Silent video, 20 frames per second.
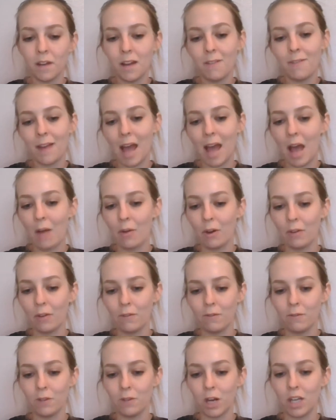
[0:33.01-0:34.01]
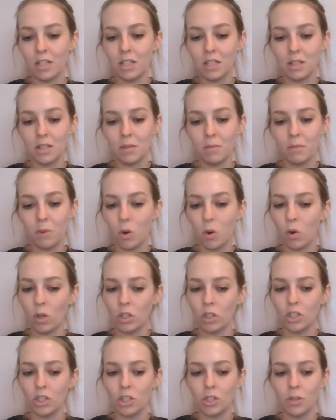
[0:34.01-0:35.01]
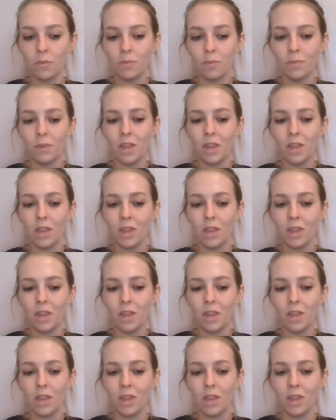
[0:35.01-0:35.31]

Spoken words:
of our front porch.